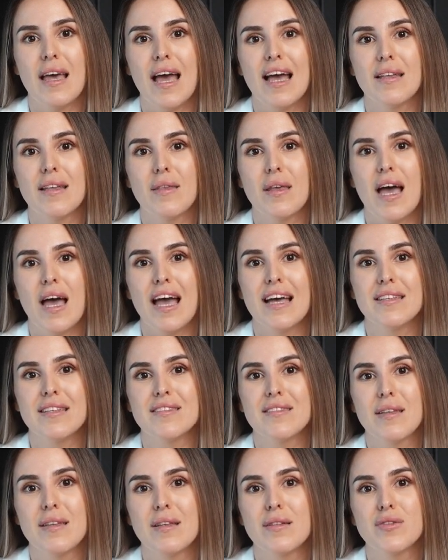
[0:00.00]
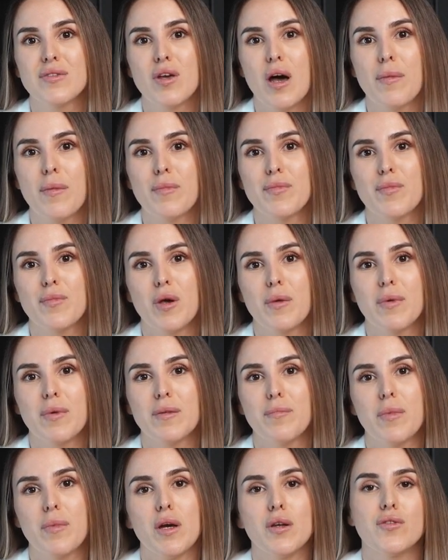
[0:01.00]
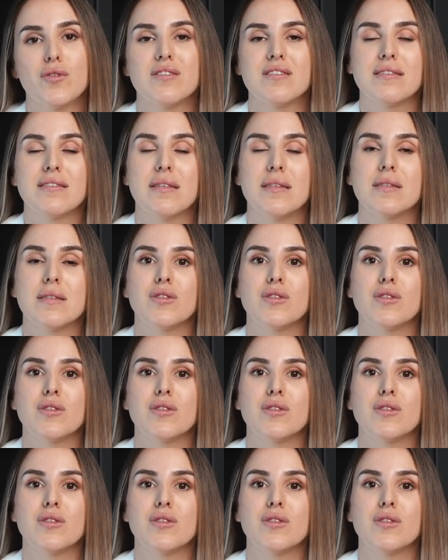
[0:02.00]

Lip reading: and likes, top performing posts,